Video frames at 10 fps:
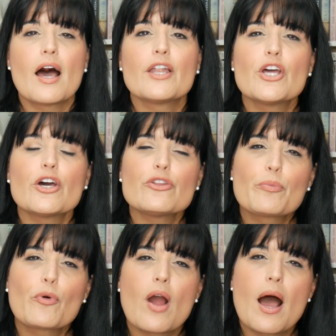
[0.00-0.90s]
Another
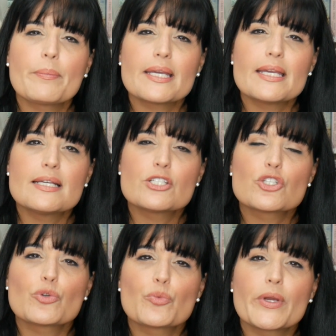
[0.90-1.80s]
prompt is
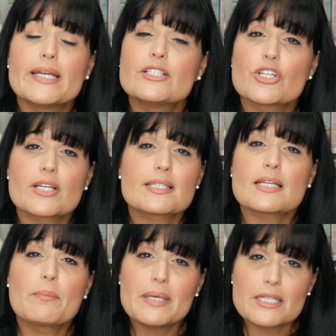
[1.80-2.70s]
to read just
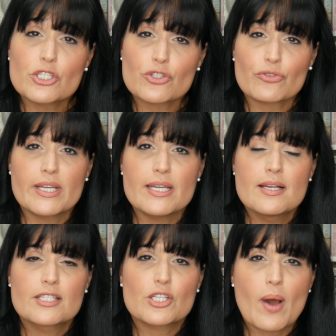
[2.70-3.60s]
a mystery.
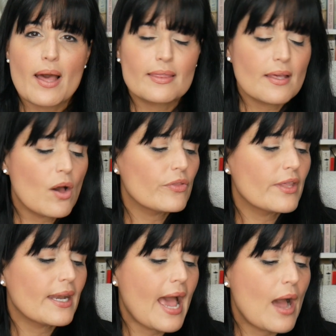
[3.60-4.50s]
So I thought
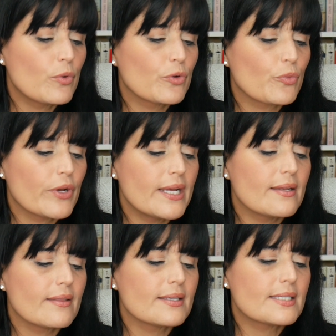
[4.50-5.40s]
that I would
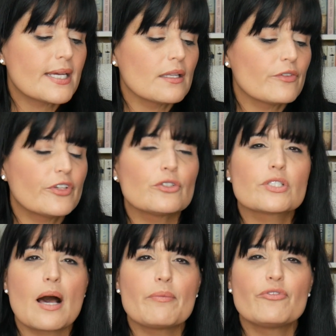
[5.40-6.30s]
read The Tale of
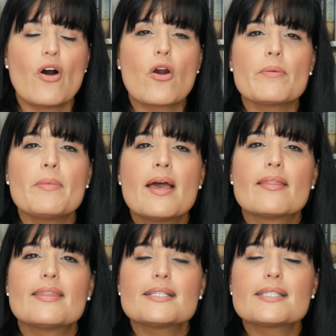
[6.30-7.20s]
Hilltop Farm.
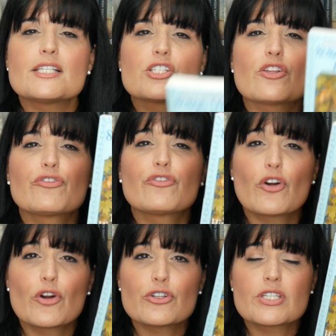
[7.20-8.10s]
This is the
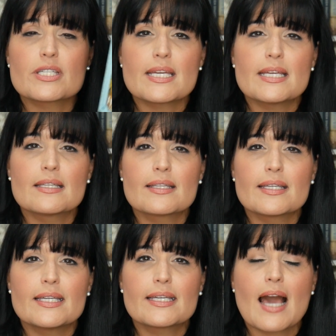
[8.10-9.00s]
first in
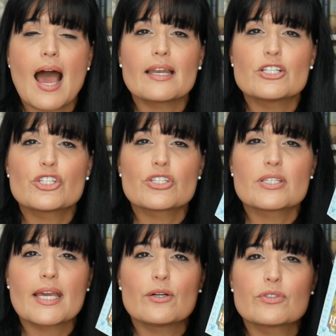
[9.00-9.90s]
the Cottage
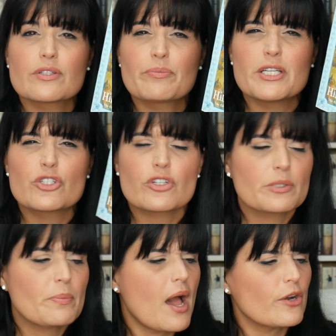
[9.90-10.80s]
Tales of Beatrix
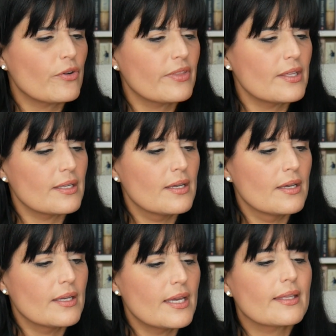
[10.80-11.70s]
Potter. I think,
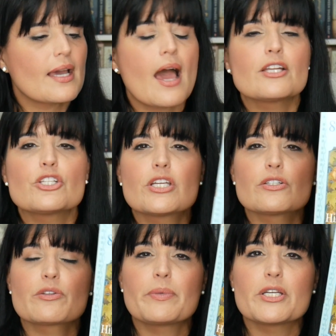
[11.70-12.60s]
yeah, the Cottage
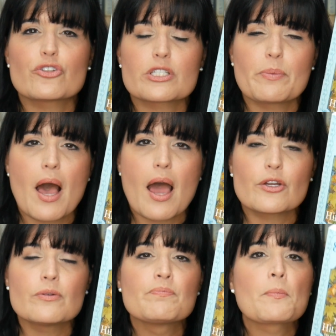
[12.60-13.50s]
Tales of Beatrix
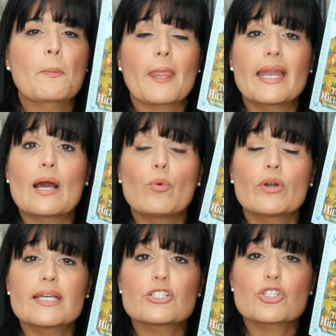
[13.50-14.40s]
Potter. And I want
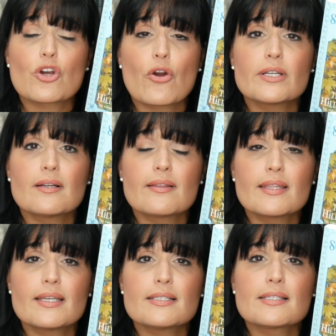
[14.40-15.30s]
to get started on
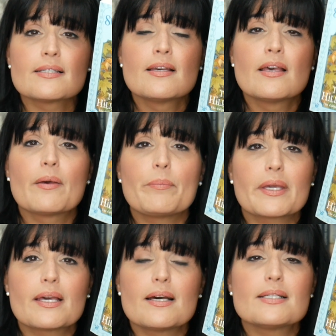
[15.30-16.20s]
this
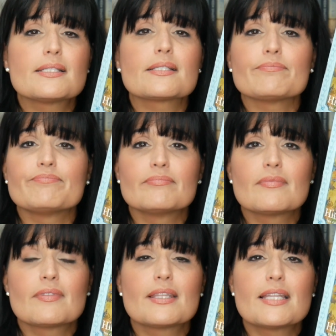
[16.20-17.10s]
because
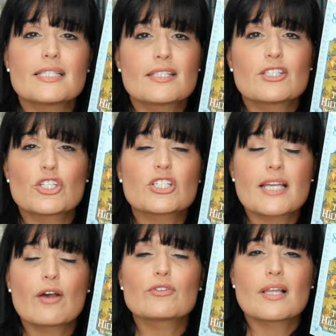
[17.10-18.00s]
this just
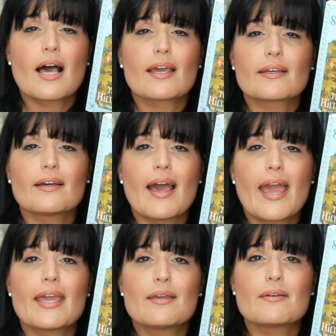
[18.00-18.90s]
sounds like
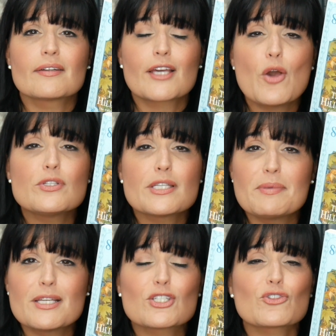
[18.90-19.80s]
a cozy
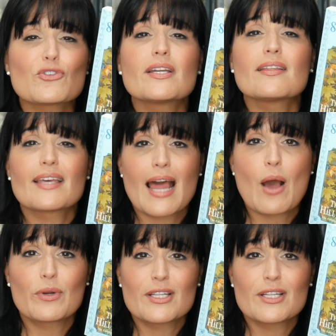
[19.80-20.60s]
mystery that I would